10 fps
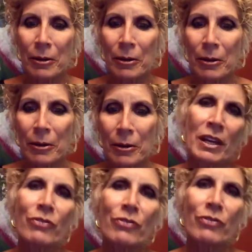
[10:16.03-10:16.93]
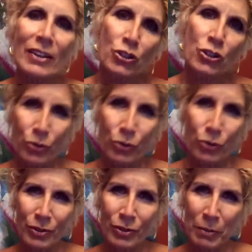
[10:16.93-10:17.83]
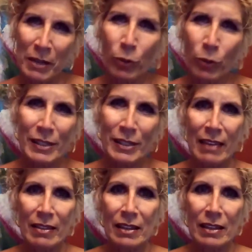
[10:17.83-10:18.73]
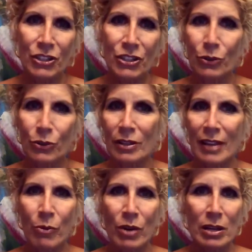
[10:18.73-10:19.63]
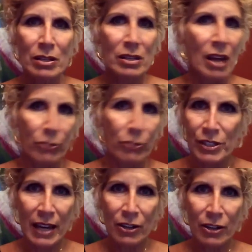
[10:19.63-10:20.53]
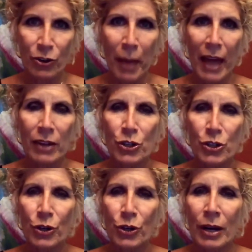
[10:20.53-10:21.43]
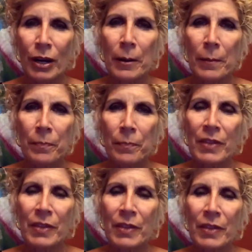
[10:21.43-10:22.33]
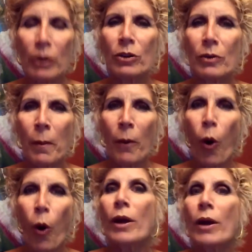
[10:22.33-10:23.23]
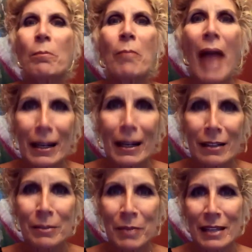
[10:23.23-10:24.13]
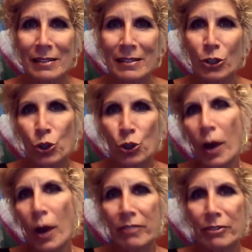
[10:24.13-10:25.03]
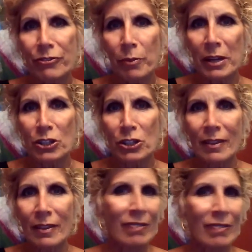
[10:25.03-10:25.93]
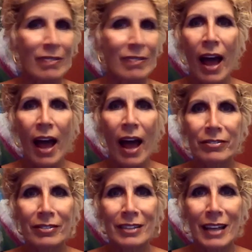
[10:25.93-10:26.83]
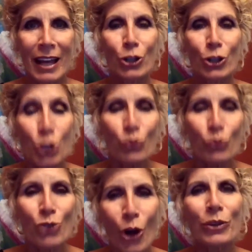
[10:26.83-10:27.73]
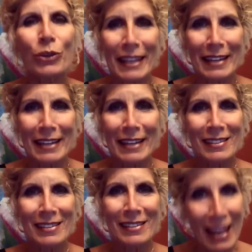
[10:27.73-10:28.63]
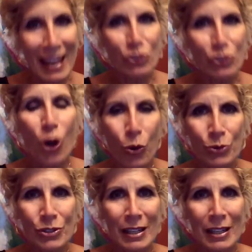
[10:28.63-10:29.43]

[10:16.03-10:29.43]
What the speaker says: So if that's true, that people will say things to you that they would never say to your manager, then that automatically means that you have information that they don't have. You know things that they don't.